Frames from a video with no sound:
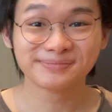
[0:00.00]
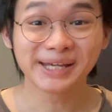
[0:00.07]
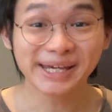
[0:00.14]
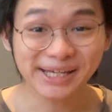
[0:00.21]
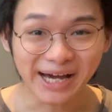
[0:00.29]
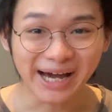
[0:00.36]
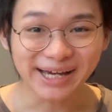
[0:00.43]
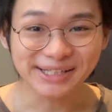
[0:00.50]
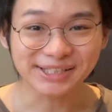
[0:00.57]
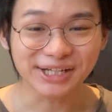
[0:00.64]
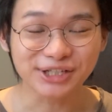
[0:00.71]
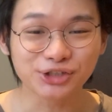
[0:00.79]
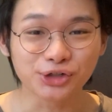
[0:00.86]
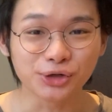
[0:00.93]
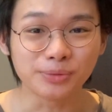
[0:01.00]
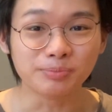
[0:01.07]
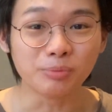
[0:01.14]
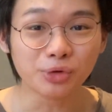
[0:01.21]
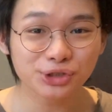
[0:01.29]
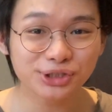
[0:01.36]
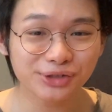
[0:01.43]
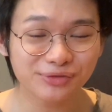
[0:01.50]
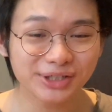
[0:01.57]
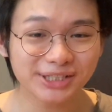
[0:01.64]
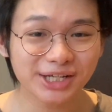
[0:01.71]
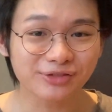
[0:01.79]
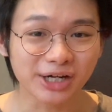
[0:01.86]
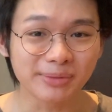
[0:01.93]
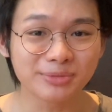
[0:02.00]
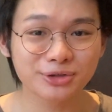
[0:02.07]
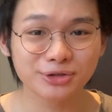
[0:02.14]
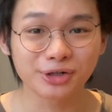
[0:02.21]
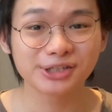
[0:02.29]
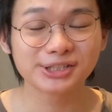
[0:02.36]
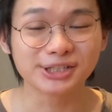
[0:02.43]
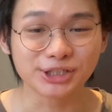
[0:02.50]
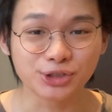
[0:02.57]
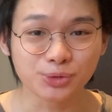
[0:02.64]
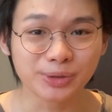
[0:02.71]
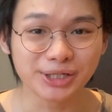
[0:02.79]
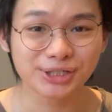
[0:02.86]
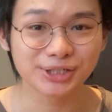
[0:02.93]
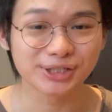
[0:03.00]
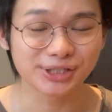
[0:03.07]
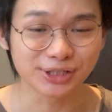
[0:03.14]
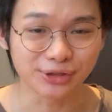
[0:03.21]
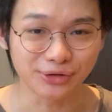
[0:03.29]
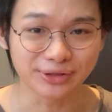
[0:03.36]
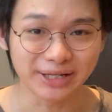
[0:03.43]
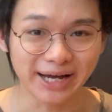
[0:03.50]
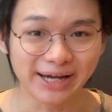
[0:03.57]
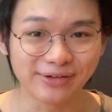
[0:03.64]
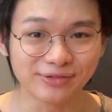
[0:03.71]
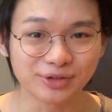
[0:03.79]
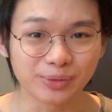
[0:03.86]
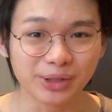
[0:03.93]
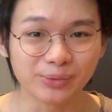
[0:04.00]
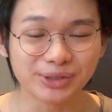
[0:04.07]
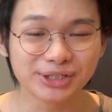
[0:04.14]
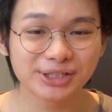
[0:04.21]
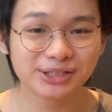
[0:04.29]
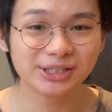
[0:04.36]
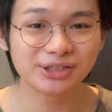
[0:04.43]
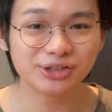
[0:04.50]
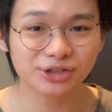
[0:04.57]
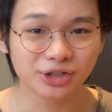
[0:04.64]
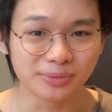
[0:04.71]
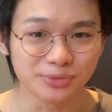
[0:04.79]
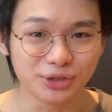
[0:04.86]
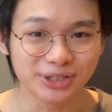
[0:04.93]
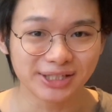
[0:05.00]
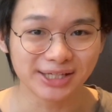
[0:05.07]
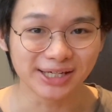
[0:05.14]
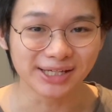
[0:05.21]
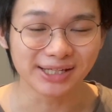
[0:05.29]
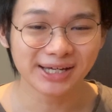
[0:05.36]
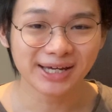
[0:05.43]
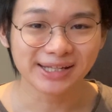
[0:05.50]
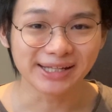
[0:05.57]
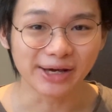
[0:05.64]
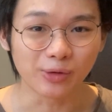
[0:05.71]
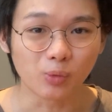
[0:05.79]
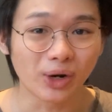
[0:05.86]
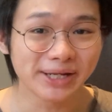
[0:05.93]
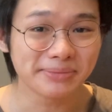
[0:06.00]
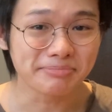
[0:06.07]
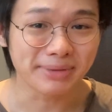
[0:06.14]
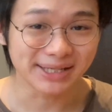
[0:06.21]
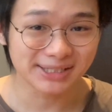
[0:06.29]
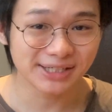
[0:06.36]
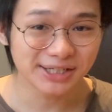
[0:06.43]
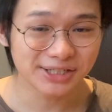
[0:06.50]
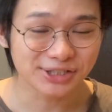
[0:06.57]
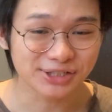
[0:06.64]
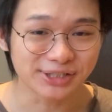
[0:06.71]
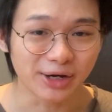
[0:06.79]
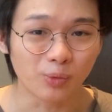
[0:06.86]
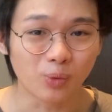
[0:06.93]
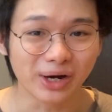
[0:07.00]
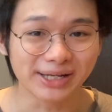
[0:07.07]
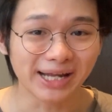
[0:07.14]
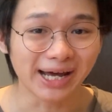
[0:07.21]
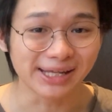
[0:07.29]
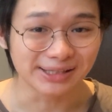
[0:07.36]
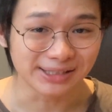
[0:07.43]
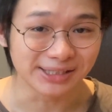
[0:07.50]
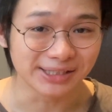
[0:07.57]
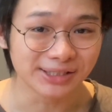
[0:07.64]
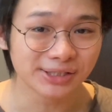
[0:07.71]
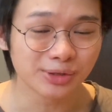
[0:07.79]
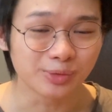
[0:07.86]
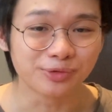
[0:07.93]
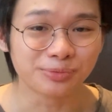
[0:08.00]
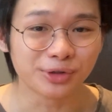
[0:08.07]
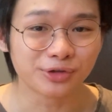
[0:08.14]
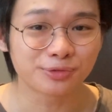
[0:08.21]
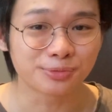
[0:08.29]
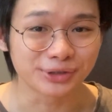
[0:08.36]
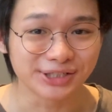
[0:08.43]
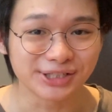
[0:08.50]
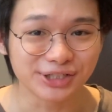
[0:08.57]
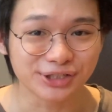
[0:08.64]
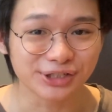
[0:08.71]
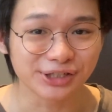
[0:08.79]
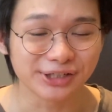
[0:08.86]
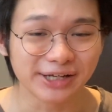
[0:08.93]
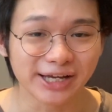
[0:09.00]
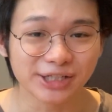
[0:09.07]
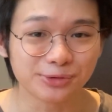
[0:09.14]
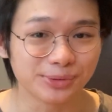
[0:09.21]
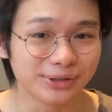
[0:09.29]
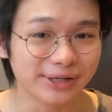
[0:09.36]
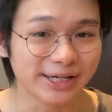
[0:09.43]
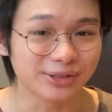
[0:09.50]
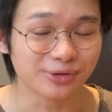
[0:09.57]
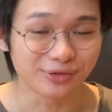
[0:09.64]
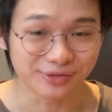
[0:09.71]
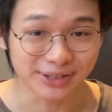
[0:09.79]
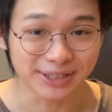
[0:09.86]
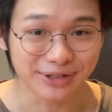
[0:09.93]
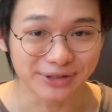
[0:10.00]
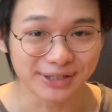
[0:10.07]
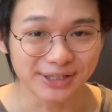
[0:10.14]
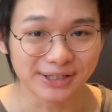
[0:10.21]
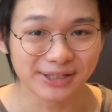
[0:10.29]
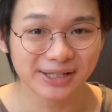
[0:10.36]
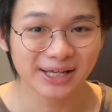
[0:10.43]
Hey guys, so most of us have come across situations in our lives where we just need to communicate that one message, that one idea with both precision as well as with clarity.